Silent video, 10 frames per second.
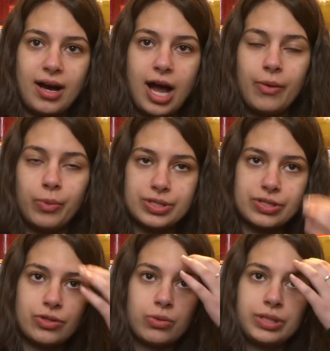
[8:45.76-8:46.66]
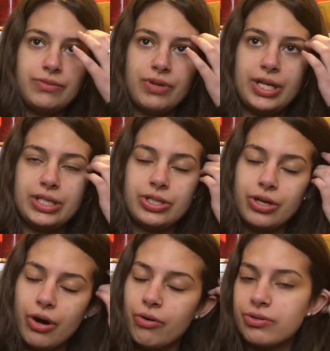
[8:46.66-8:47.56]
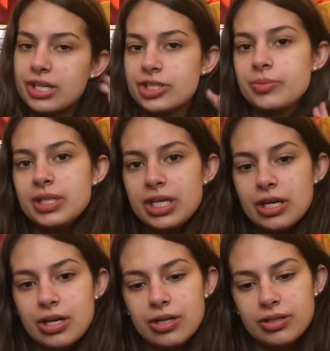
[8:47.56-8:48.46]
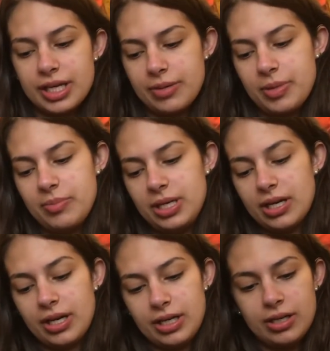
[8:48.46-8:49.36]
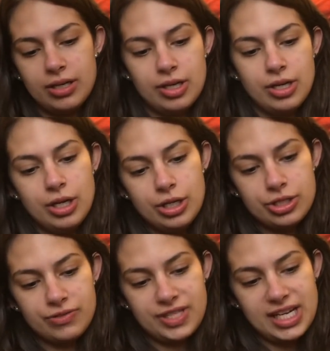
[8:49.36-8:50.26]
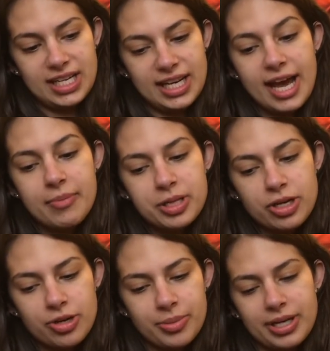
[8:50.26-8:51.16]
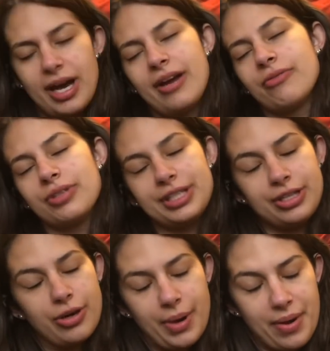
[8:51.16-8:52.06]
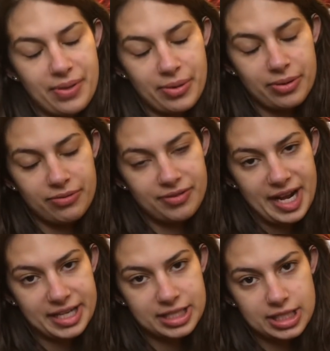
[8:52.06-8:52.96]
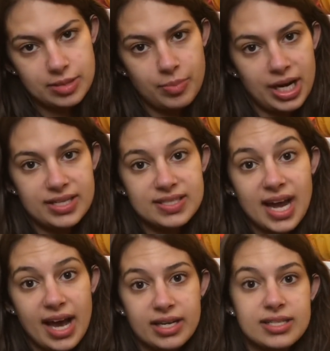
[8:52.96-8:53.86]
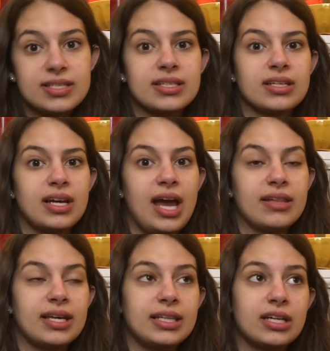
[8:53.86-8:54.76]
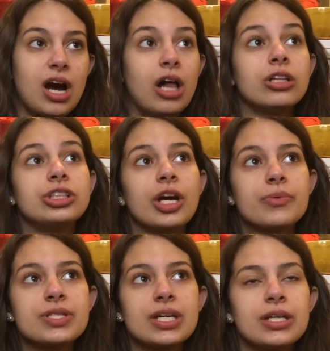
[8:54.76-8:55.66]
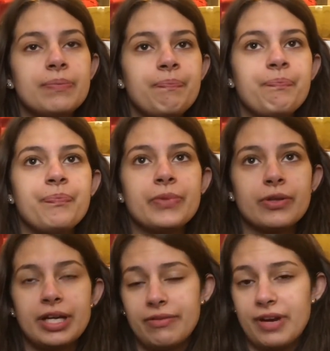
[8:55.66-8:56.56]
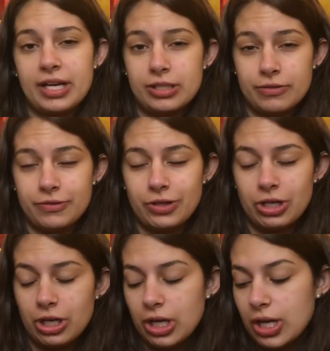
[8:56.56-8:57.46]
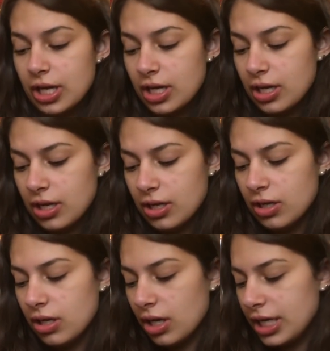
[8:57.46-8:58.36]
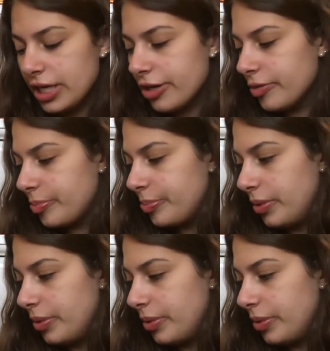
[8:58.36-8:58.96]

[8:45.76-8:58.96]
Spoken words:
I wasn't totally ready to go freshman year. Like, maybe I should have taken a gap year, but I don't really know how that would affect my status at like the college I was in, like if I could defer a year.